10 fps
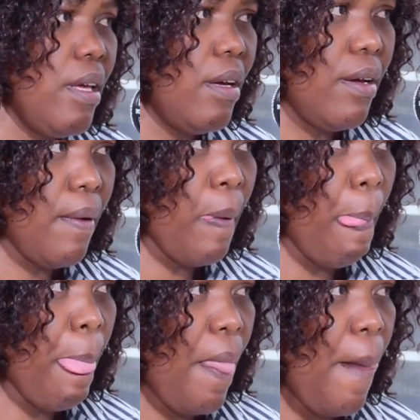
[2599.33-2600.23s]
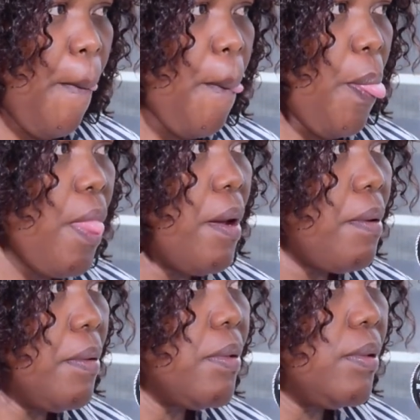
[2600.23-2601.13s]
Going to church,
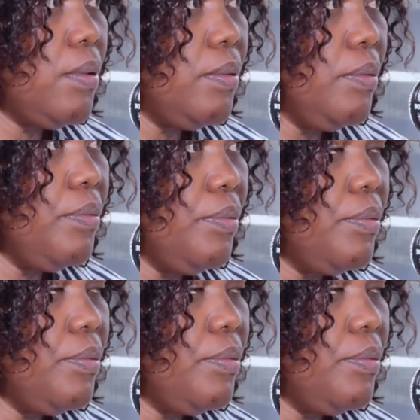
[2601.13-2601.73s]
going to